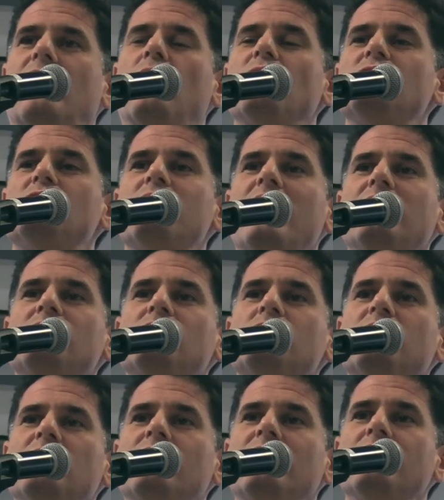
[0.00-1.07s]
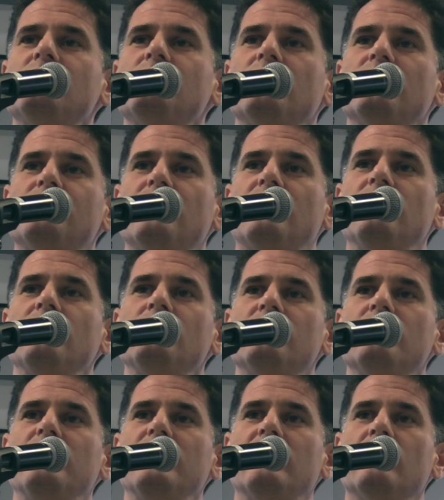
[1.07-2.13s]
It always amazes me when Israel is
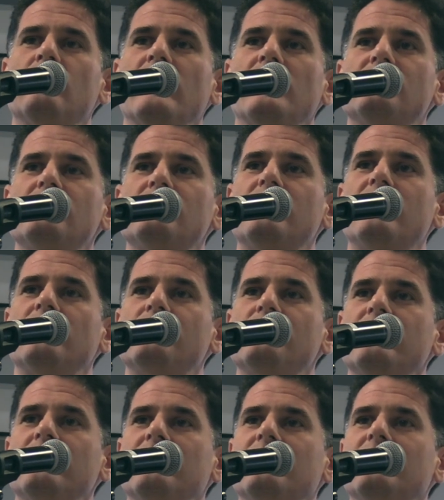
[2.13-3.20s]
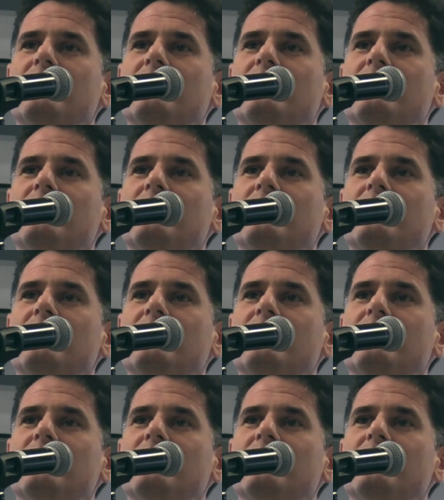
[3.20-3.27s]
accused of being a racist country.